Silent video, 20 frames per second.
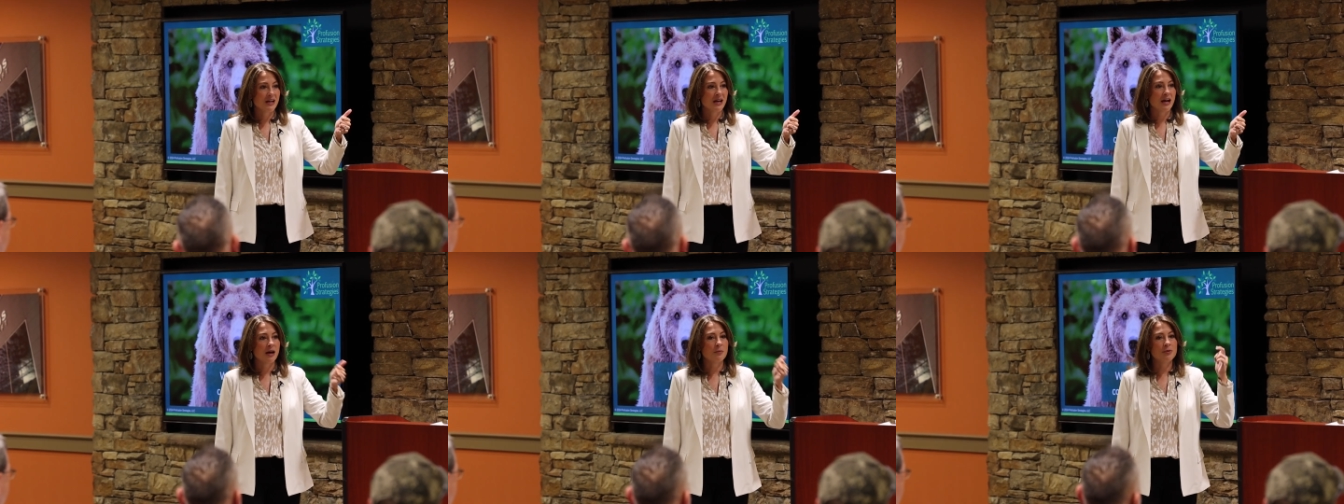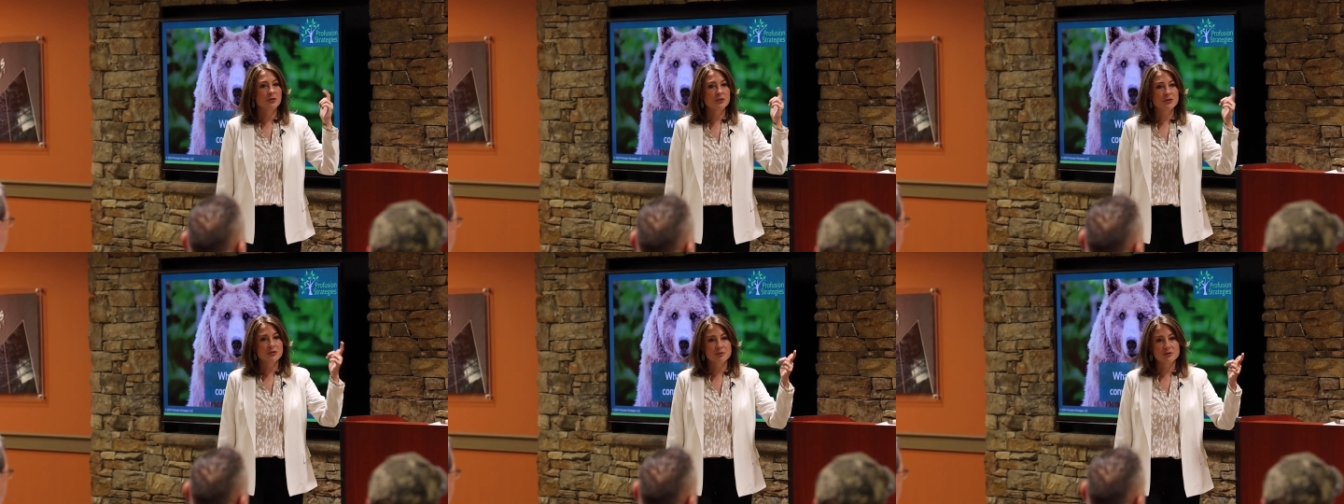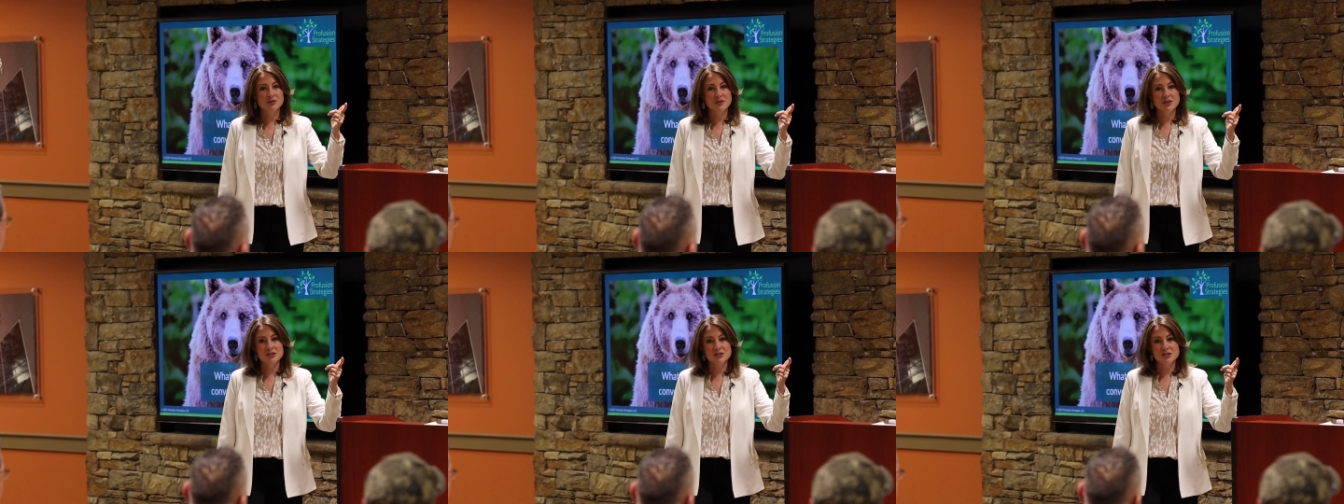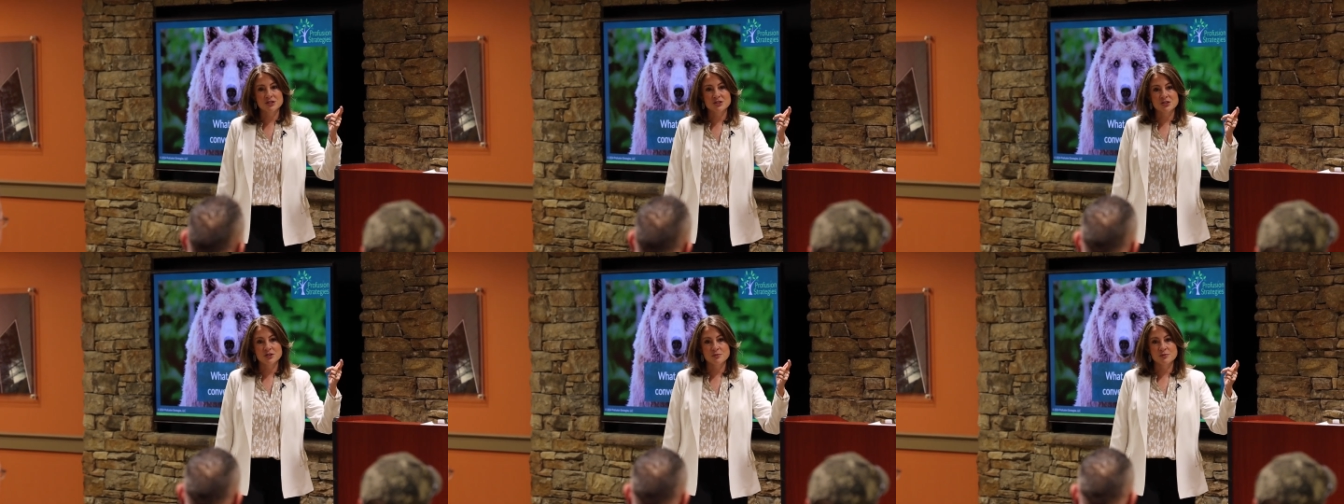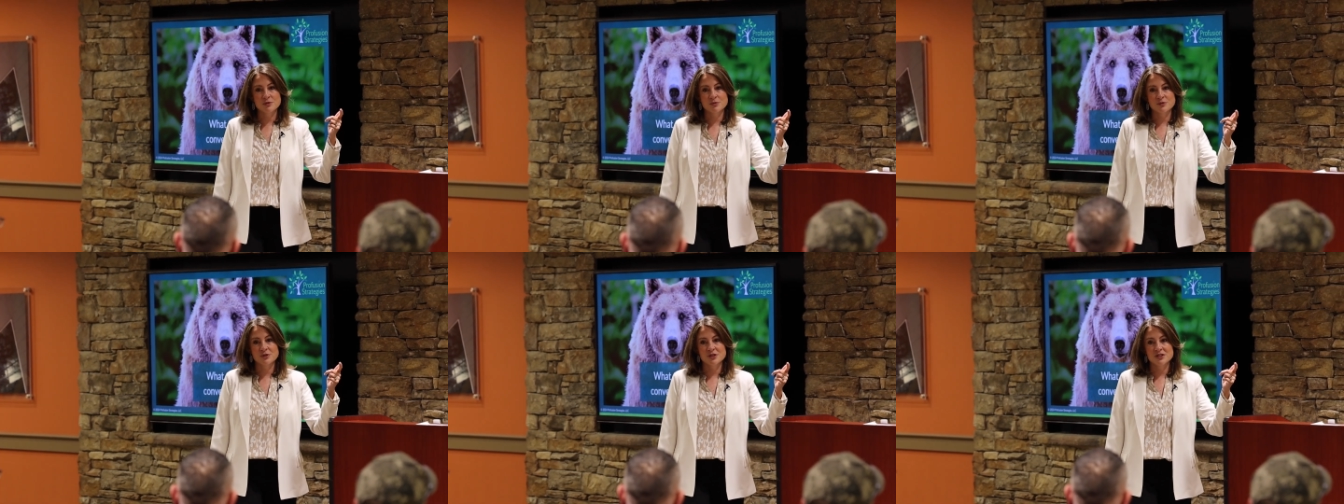I put the relationship
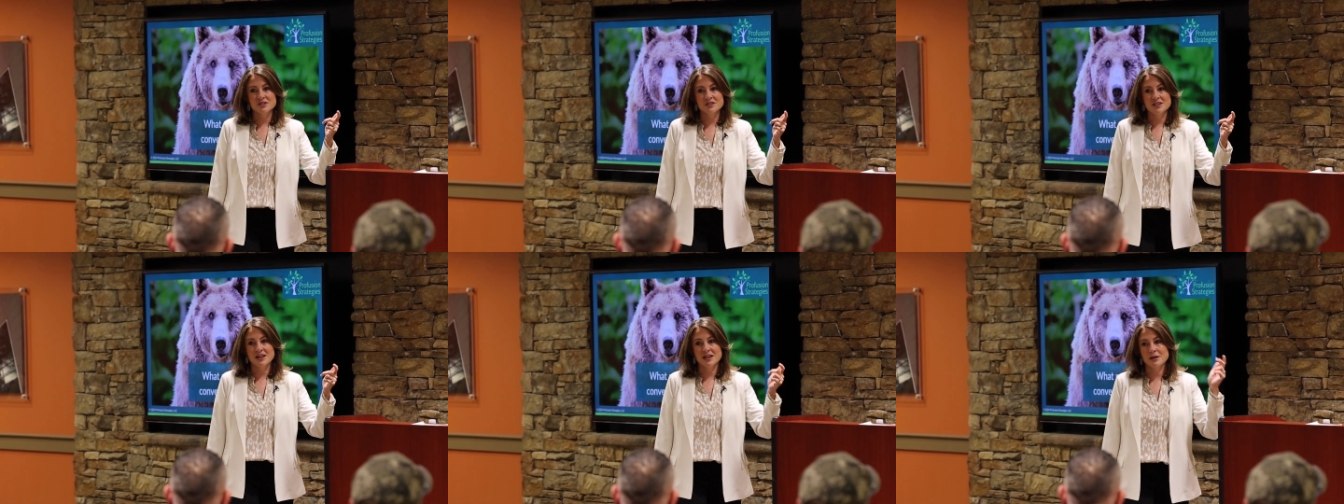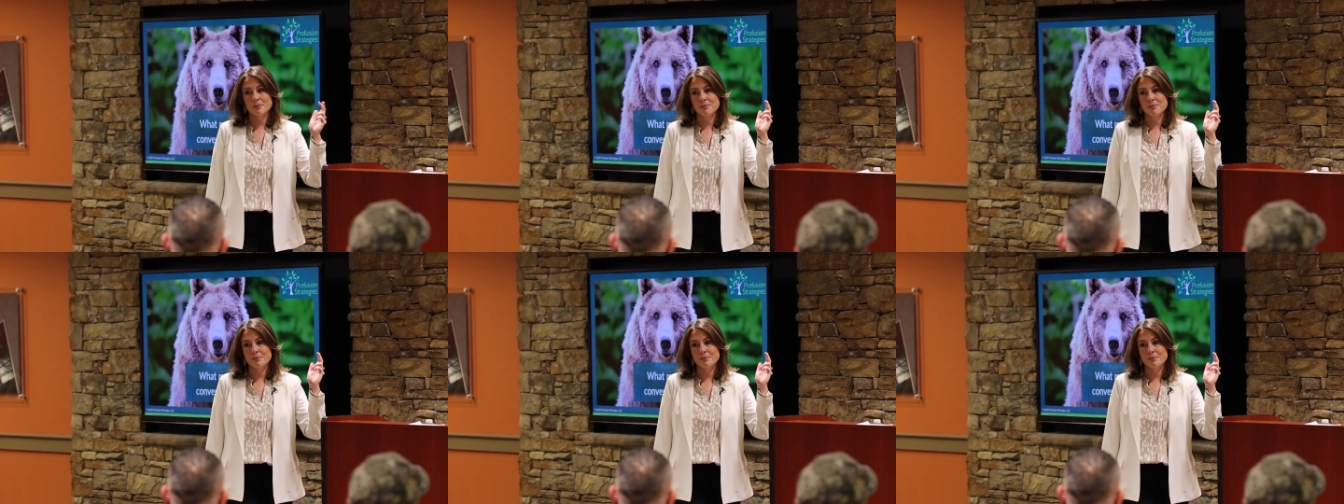at risk, and